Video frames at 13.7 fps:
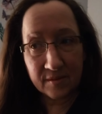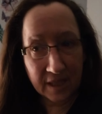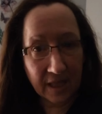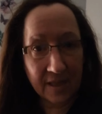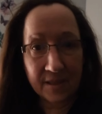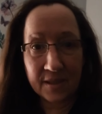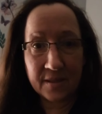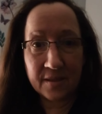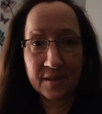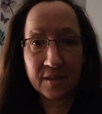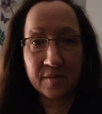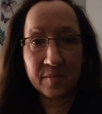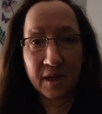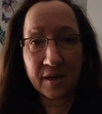tending
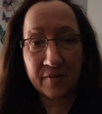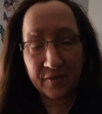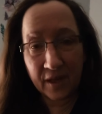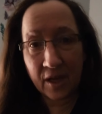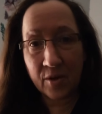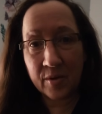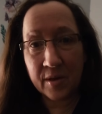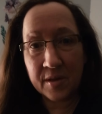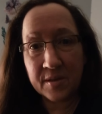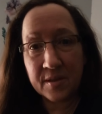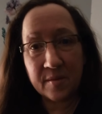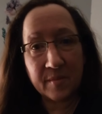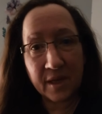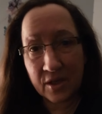to my
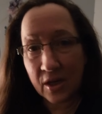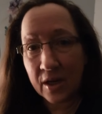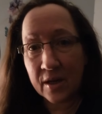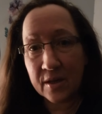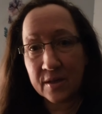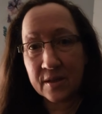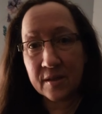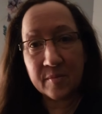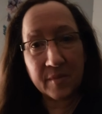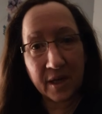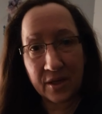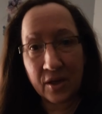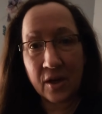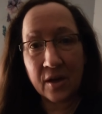flowers and my garden and
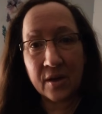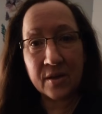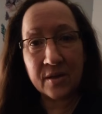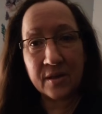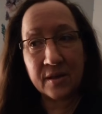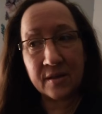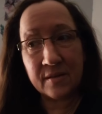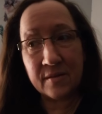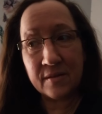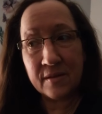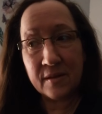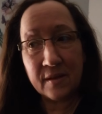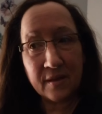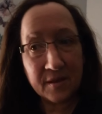my yard and
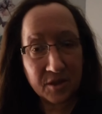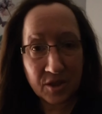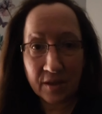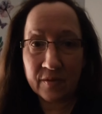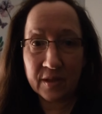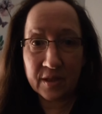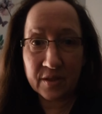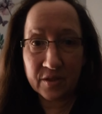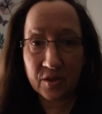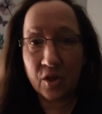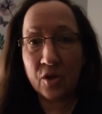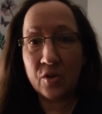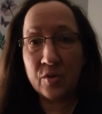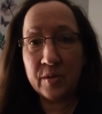shoveling
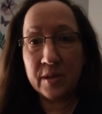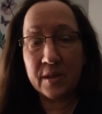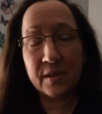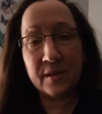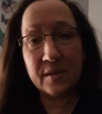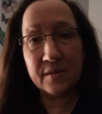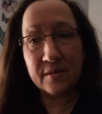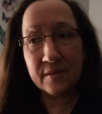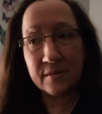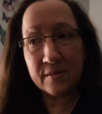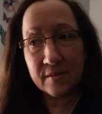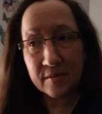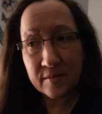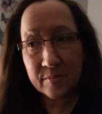snow and
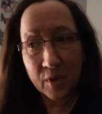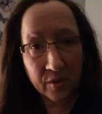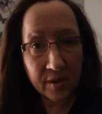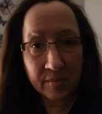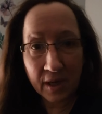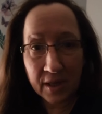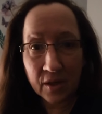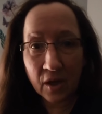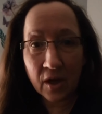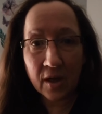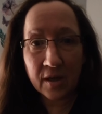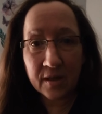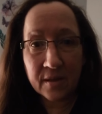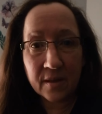mowing my
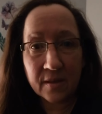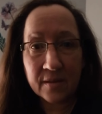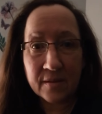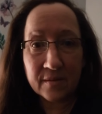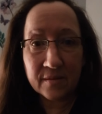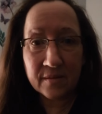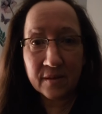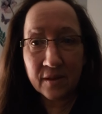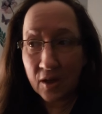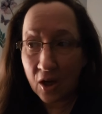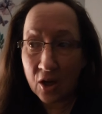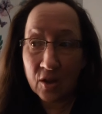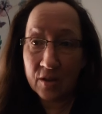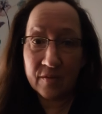lawn and
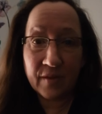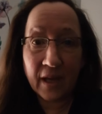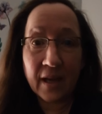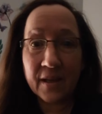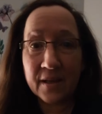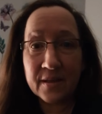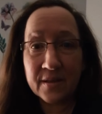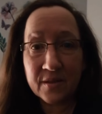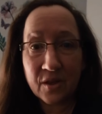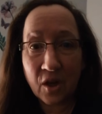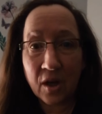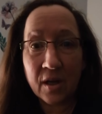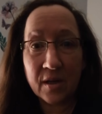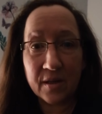all of that is
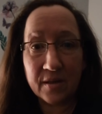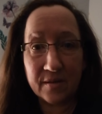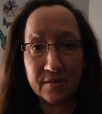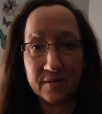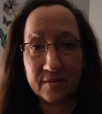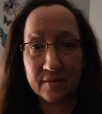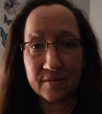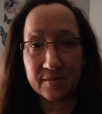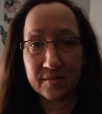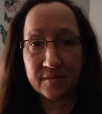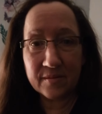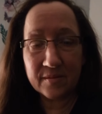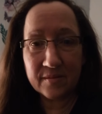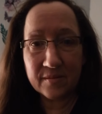gone.
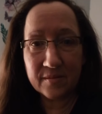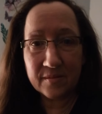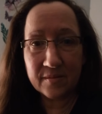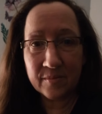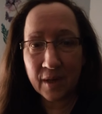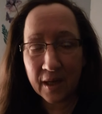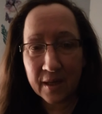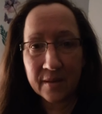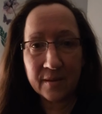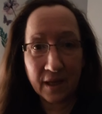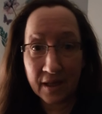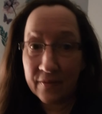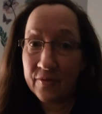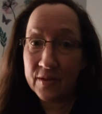My
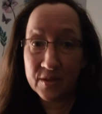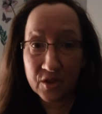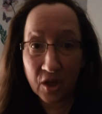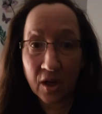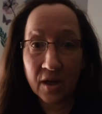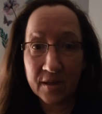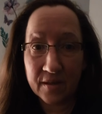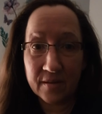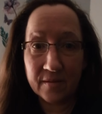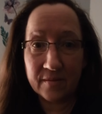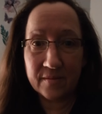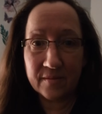life is gone.